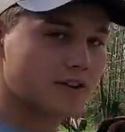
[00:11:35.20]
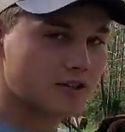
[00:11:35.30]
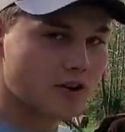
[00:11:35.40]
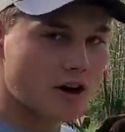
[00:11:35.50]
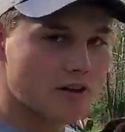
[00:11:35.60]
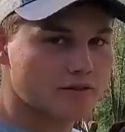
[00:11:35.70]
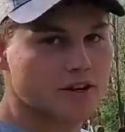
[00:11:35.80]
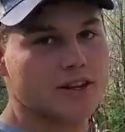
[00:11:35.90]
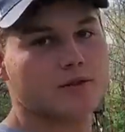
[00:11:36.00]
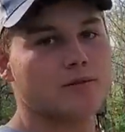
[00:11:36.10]
the trough,
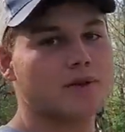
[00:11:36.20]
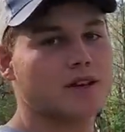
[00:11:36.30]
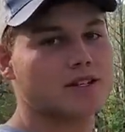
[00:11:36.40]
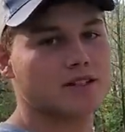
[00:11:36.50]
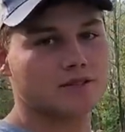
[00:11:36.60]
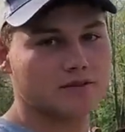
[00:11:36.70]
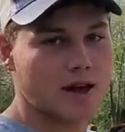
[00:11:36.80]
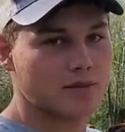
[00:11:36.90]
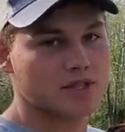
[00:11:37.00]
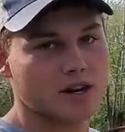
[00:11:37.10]
and then we mix the
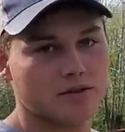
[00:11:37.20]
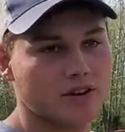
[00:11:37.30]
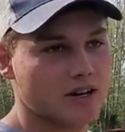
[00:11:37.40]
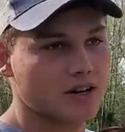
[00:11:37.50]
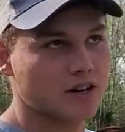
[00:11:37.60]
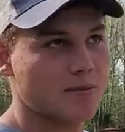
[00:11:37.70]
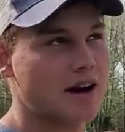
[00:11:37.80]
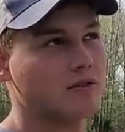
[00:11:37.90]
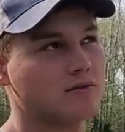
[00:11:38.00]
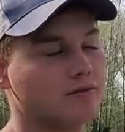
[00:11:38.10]
apple cider vinegar
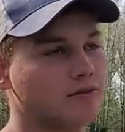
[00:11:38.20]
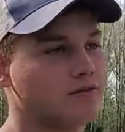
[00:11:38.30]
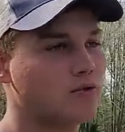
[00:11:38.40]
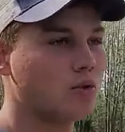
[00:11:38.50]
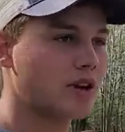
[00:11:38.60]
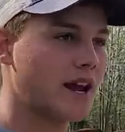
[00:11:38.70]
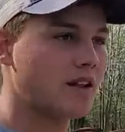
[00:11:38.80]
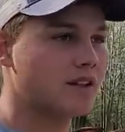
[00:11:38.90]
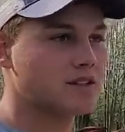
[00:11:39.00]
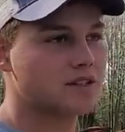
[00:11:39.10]
about four
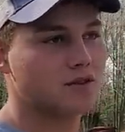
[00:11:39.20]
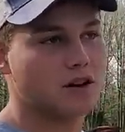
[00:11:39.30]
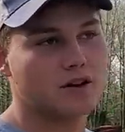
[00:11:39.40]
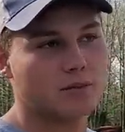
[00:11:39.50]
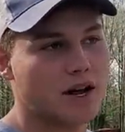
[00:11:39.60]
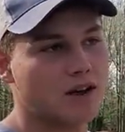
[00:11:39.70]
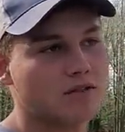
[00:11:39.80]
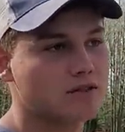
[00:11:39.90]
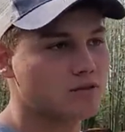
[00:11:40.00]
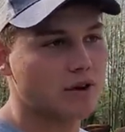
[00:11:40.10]
gallons to 100
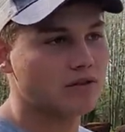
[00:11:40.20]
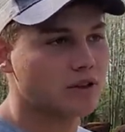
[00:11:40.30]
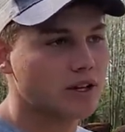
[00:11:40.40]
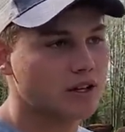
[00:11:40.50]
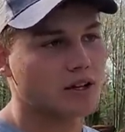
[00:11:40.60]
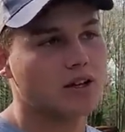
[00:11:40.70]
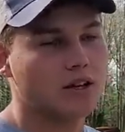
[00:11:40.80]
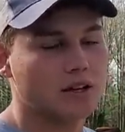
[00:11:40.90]
pounds roughly. Although